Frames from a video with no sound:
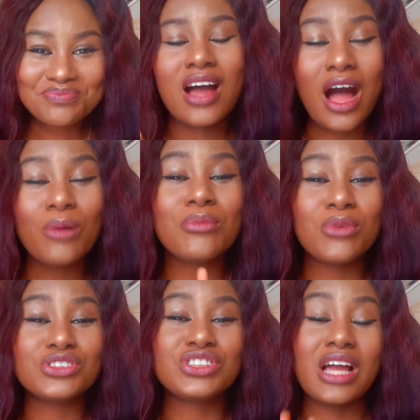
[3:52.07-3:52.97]
how
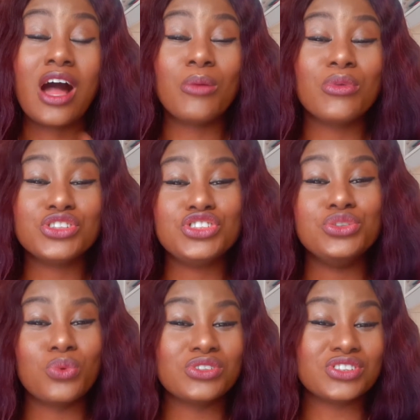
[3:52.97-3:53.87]
much
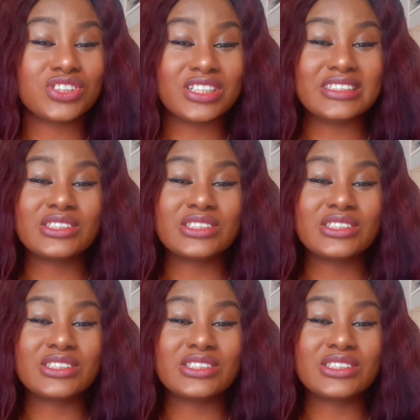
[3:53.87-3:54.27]
you want to study.